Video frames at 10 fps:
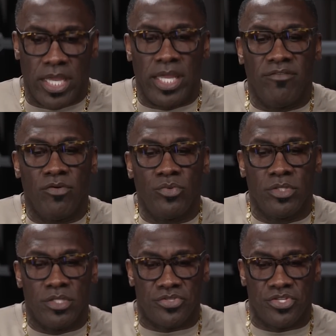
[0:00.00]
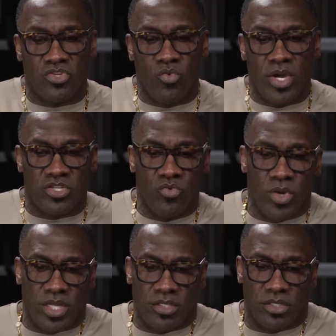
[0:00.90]
even the situation
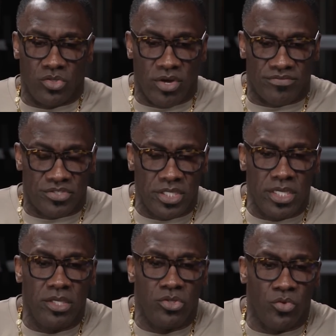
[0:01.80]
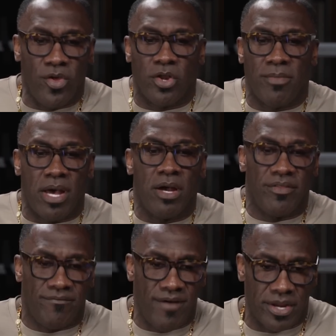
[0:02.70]
with the U F C, you thought about
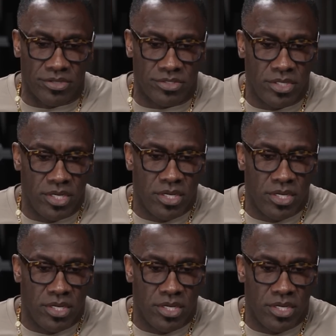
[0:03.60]
other fighters.